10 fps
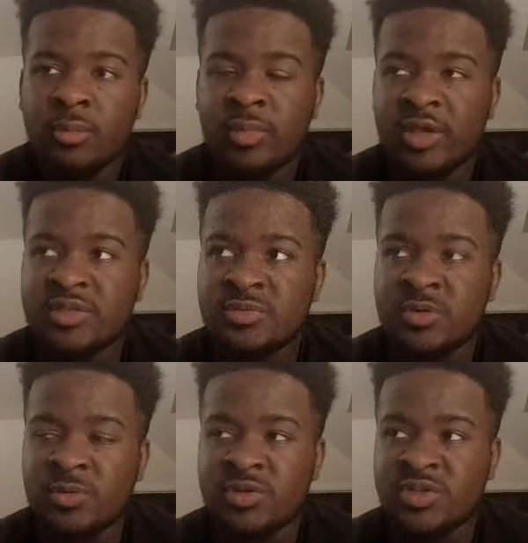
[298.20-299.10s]
basically
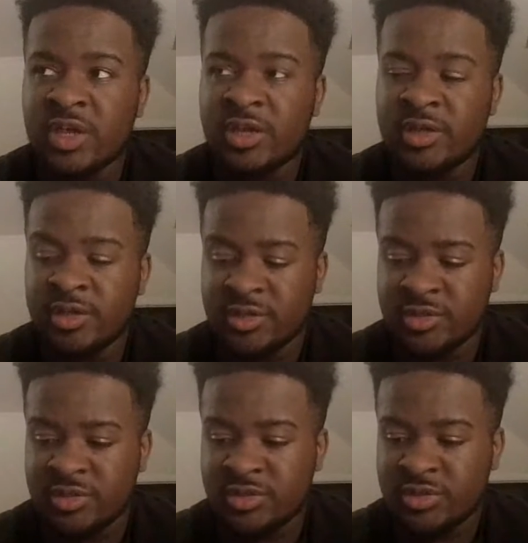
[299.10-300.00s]
what we're saying
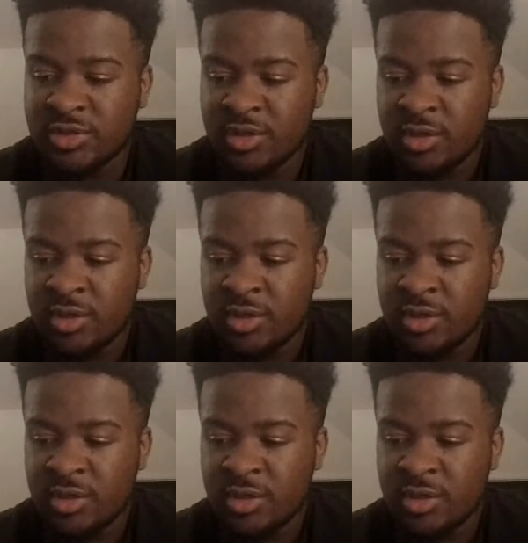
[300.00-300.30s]
is